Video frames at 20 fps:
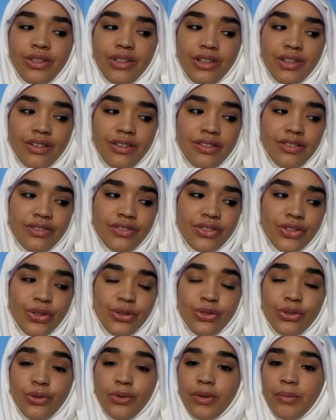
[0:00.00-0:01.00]
girls,
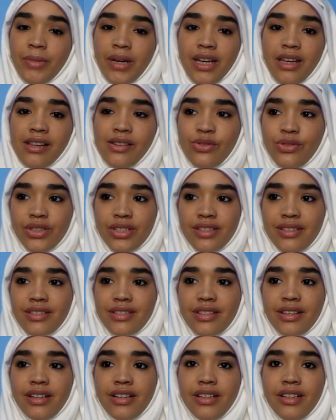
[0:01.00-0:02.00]
you know what my
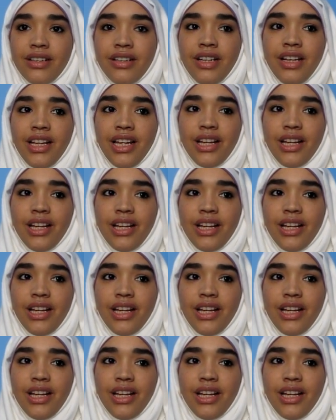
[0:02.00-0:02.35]
interests are: